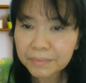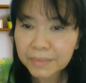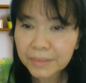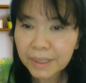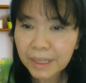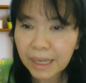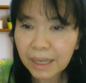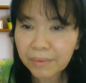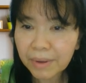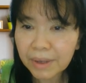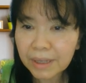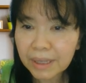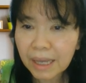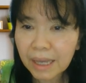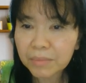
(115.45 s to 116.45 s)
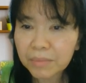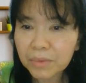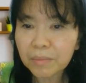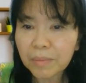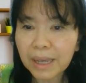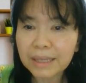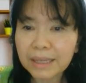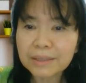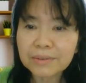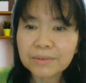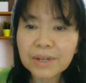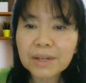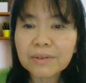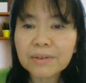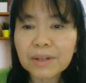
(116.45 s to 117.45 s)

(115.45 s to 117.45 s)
Okay, welcome to my screen